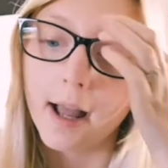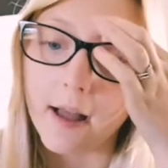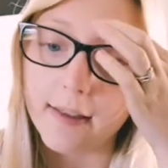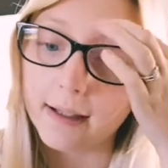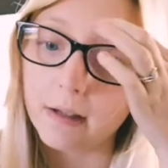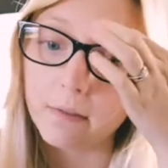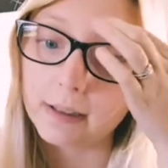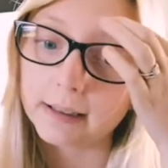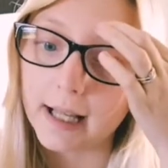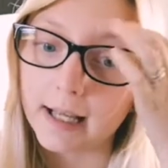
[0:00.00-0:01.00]
I think it
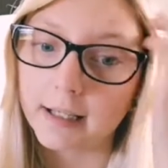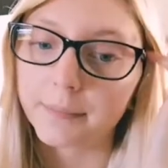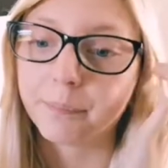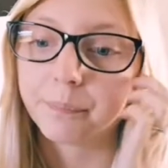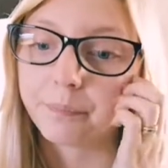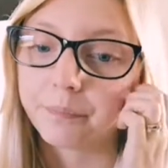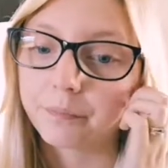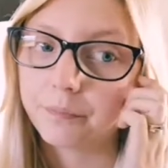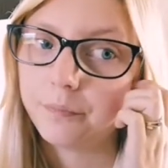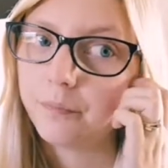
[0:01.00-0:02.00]
was like
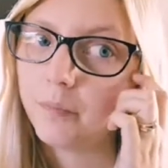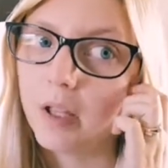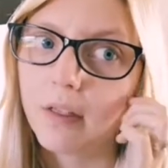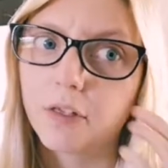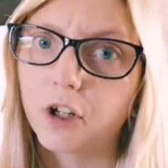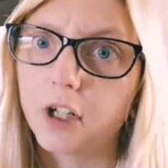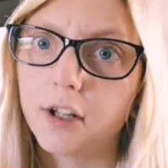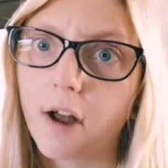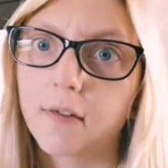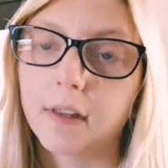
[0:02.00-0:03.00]

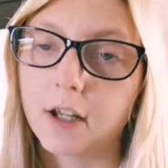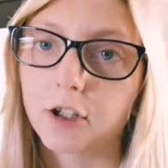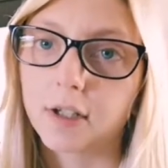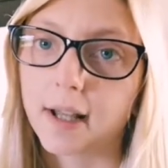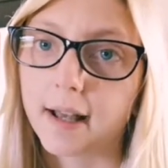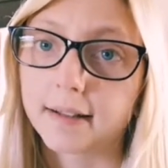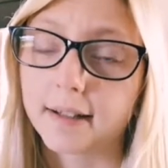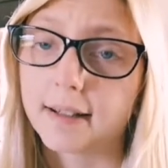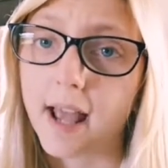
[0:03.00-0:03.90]
30 ovulation tests and